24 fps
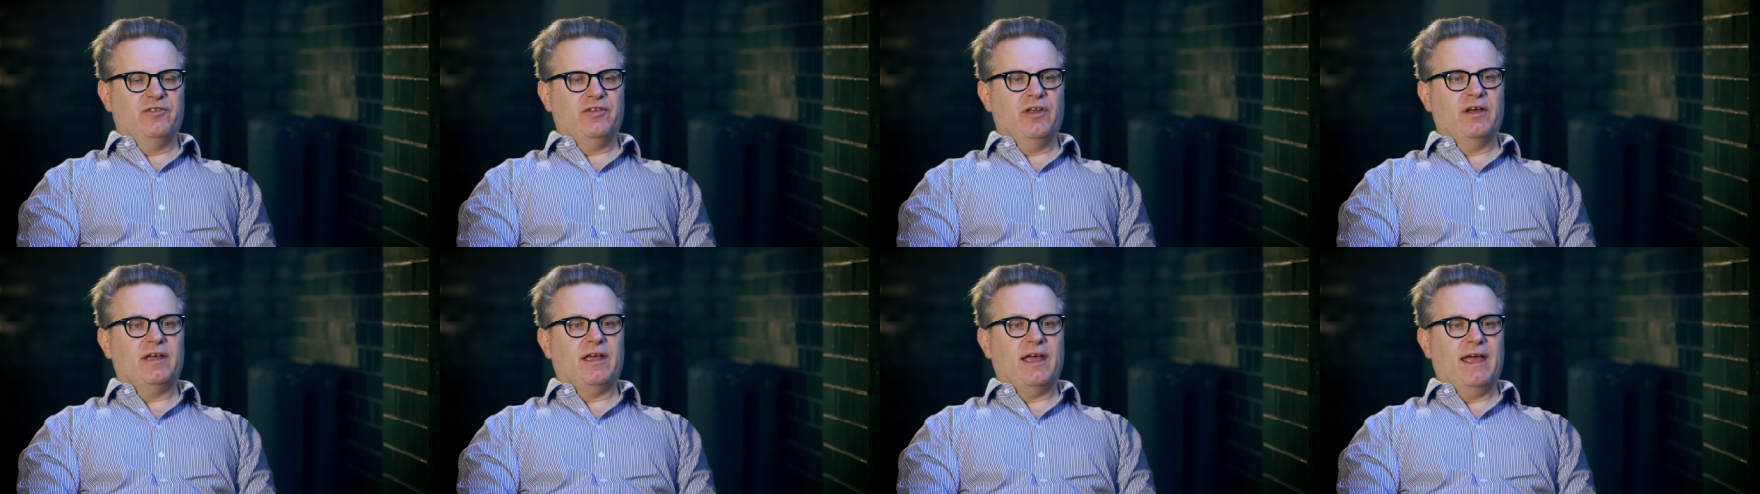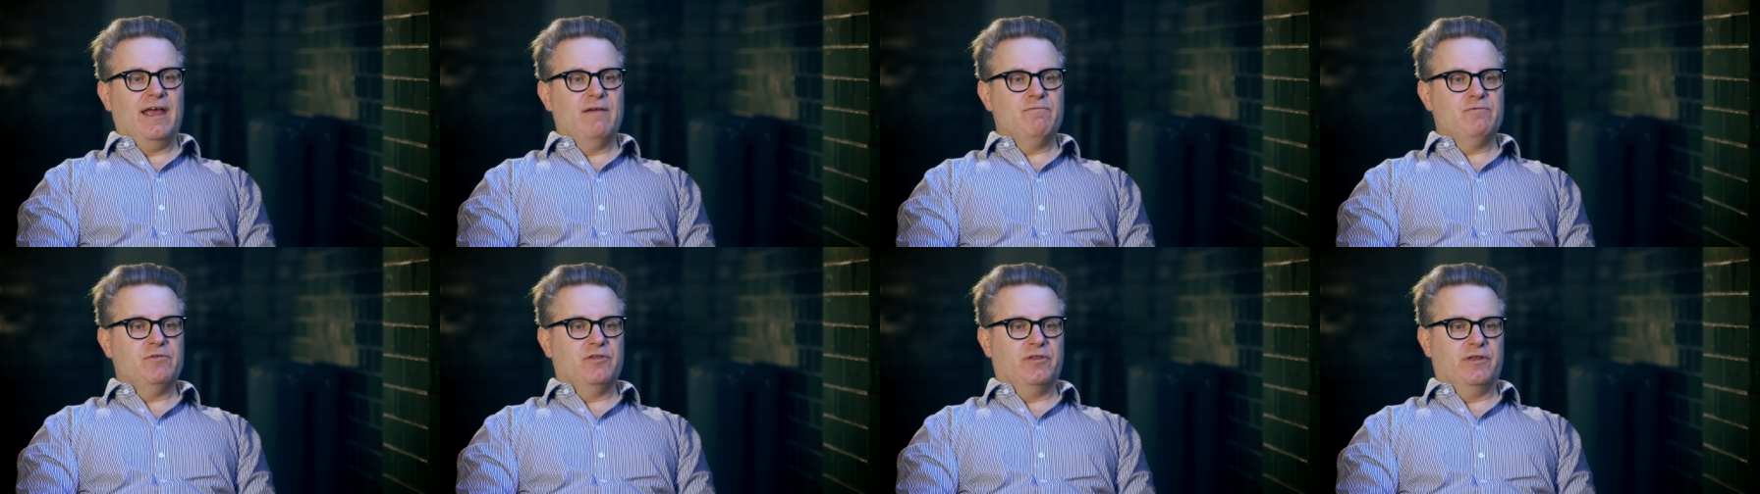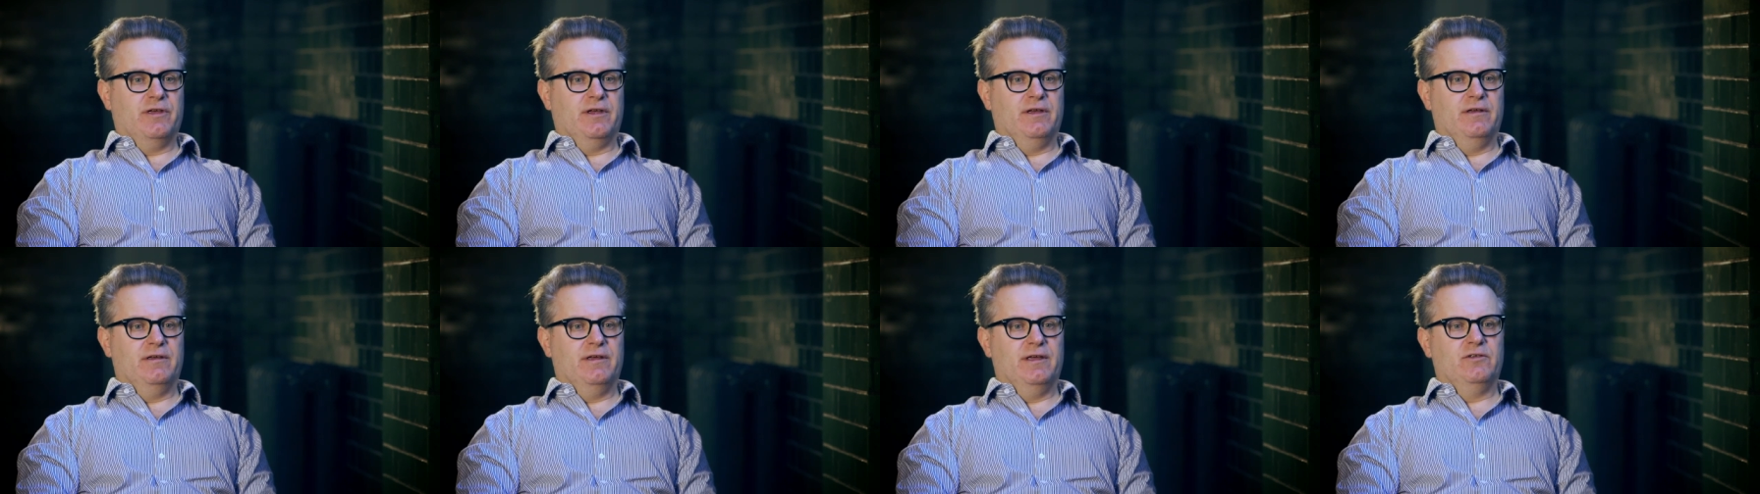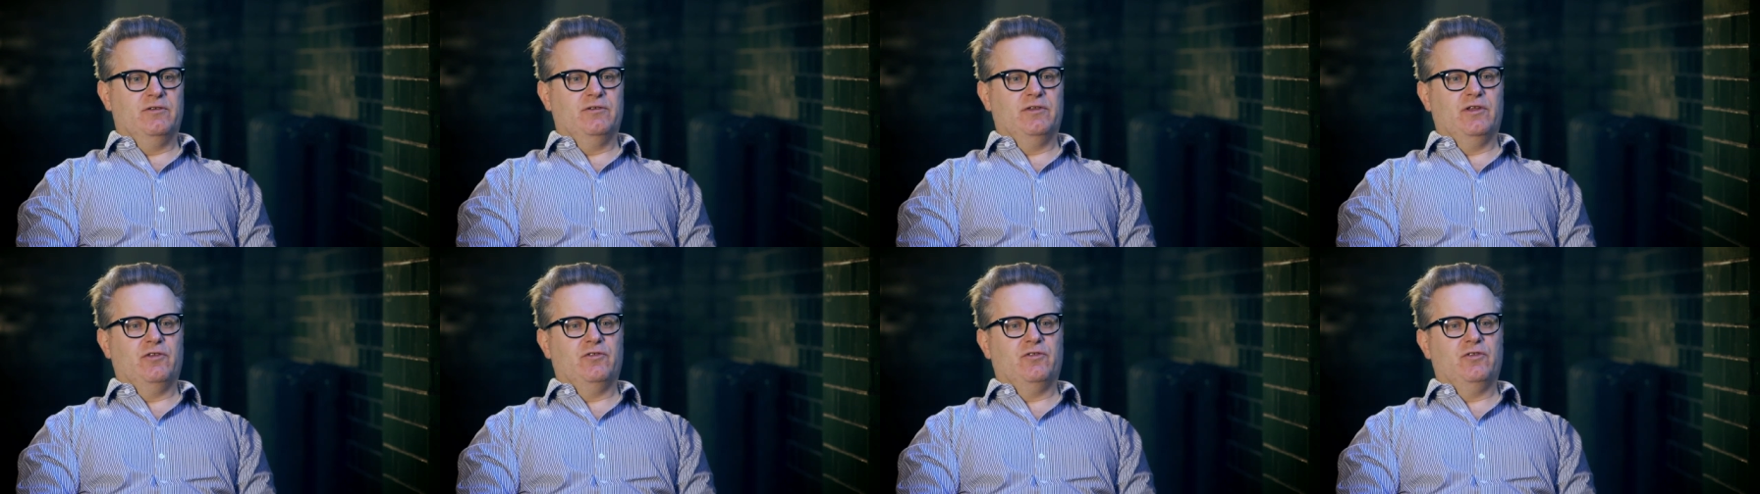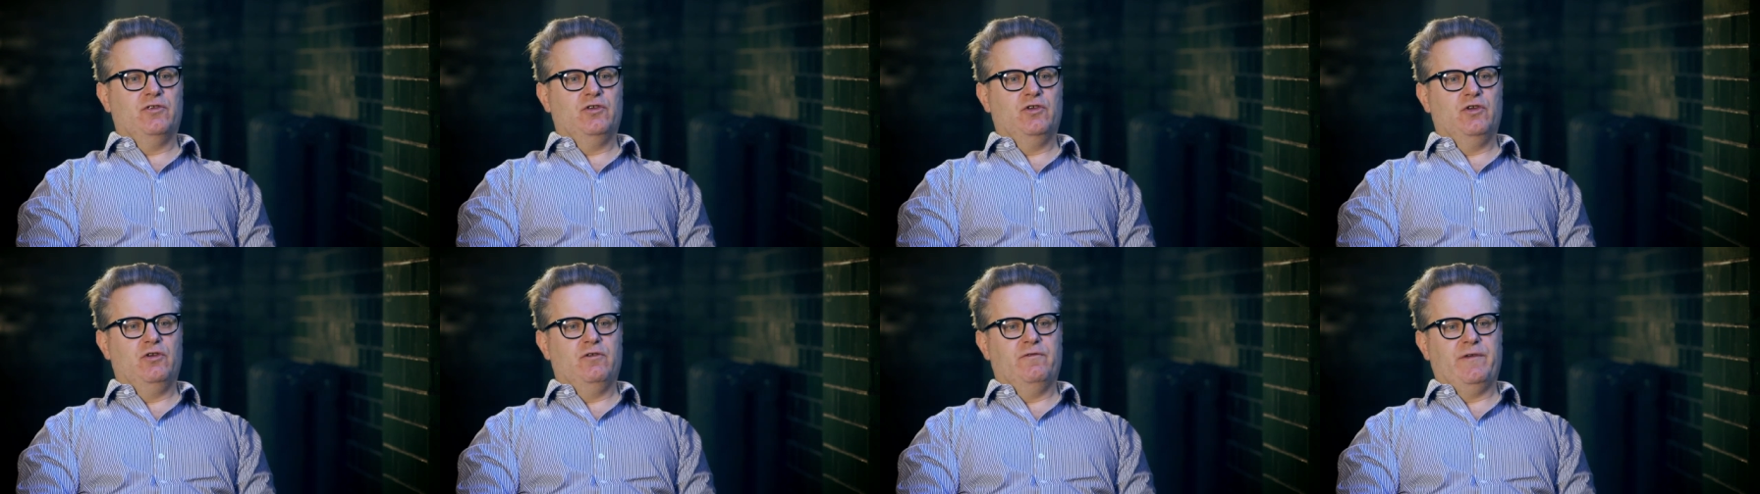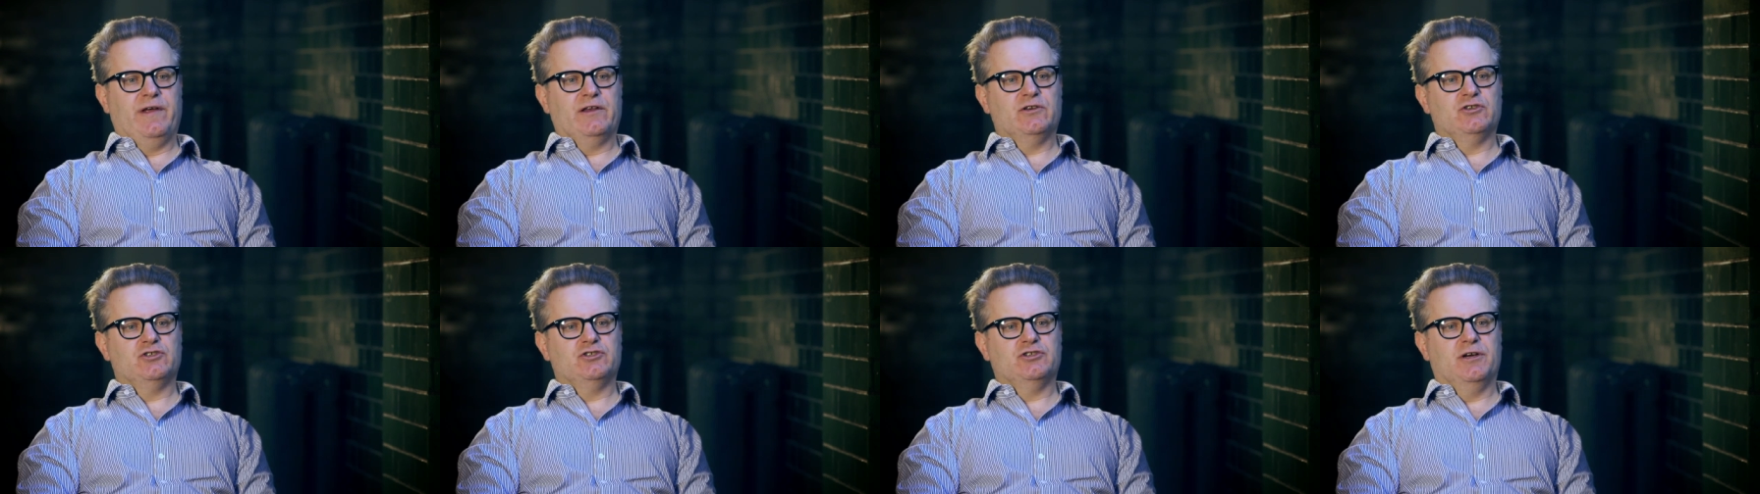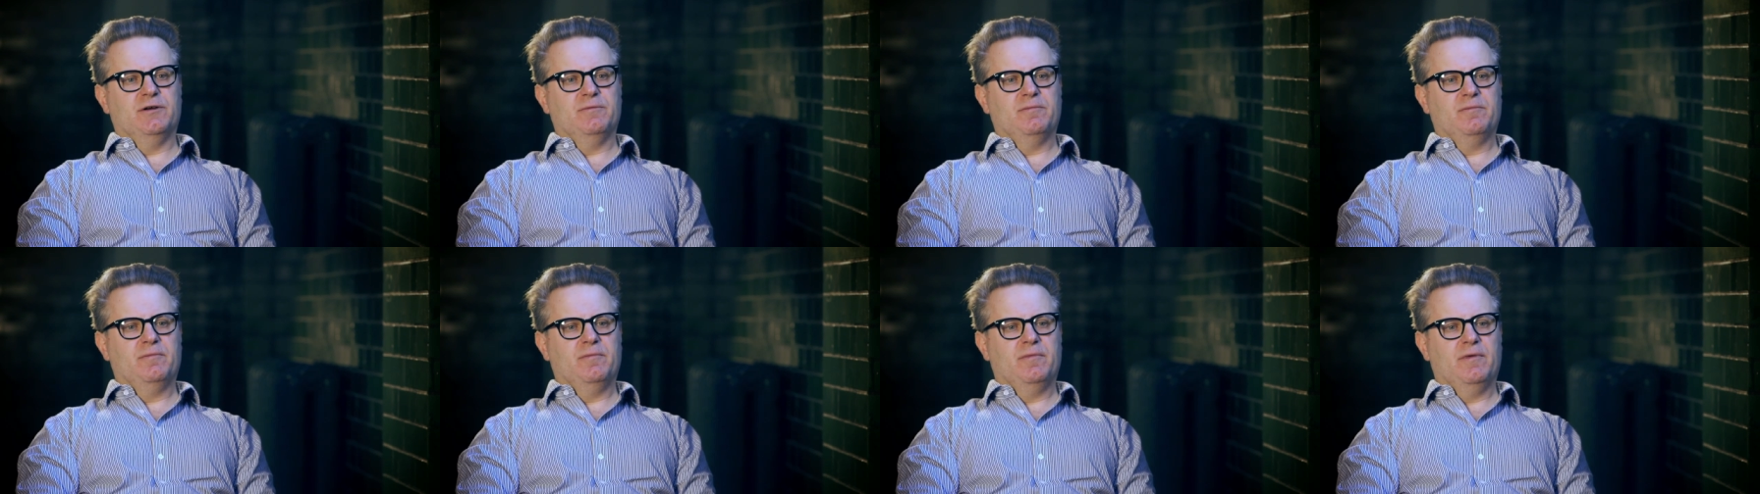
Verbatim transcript: sunk everything into this new venture